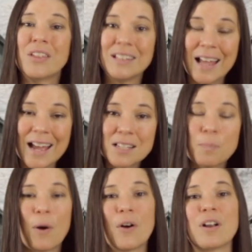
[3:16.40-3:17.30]
The
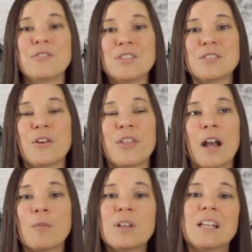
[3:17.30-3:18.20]
last part of sea salt
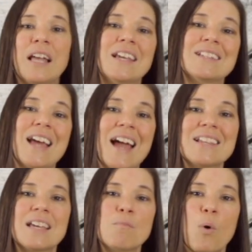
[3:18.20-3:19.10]
that I really like is it
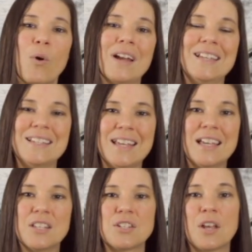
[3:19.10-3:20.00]
has a more
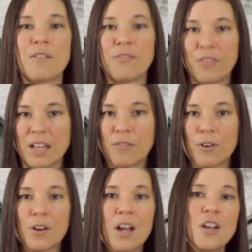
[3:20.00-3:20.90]
intense
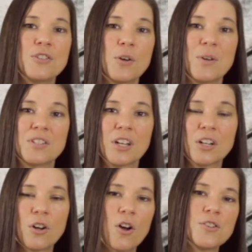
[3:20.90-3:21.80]
flavor. So it's
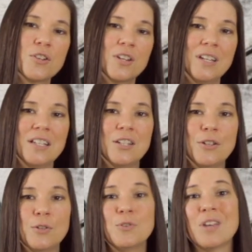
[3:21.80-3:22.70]
going to cause you to need
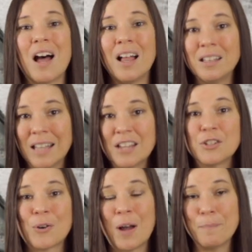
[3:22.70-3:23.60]
to use a
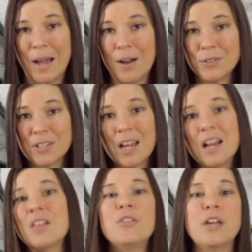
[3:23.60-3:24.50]
lesser amount
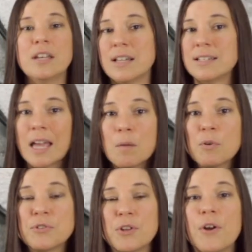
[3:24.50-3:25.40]
than
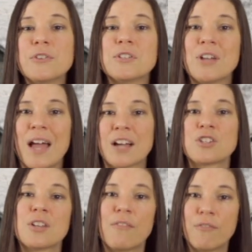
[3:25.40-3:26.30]
table salt to
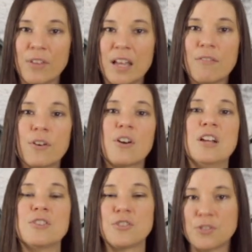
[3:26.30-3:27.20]
actually
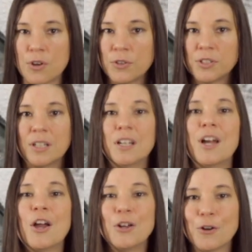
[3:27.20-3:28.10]
flavor and
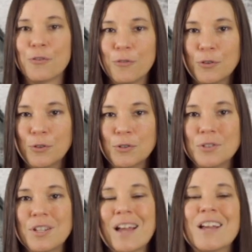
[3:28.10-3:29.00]
salten your
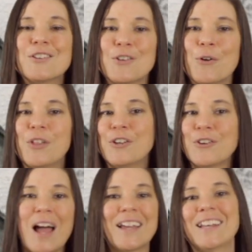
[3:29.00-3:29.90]
foods. So
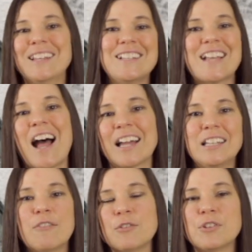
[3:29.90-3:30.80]
then you're not getting these
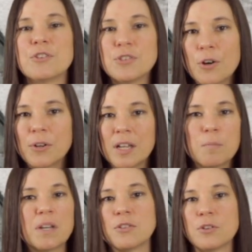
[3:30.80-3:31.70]
high levels of
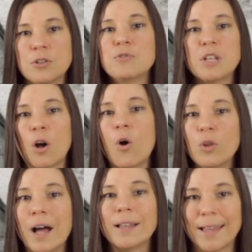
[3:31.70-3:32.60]
sodium because you're using a
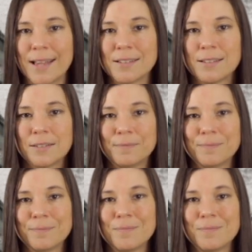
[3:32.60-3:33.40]
whole lot less.